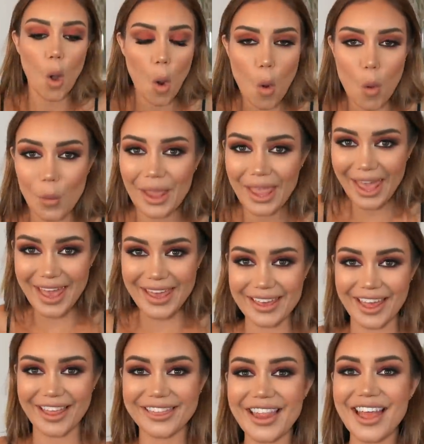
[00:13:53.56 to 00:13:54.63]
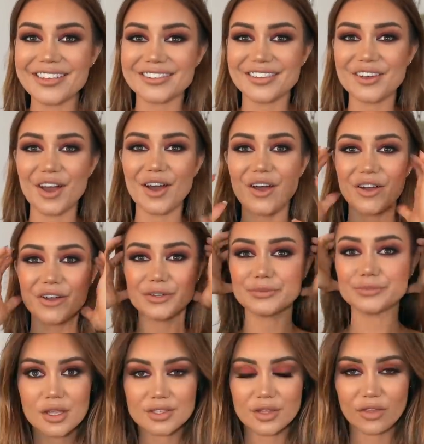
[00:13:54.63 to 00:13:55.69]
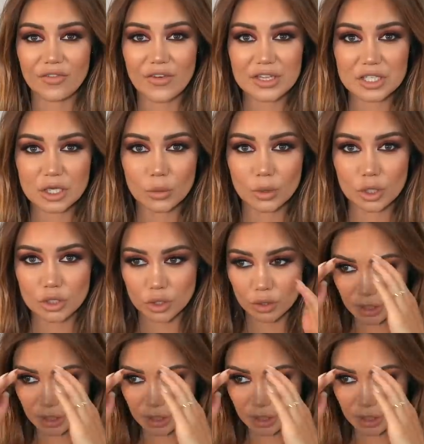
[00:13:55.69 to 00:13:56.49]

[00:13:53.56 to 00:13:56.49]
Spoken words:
Okay, let's go. So the first thing you want to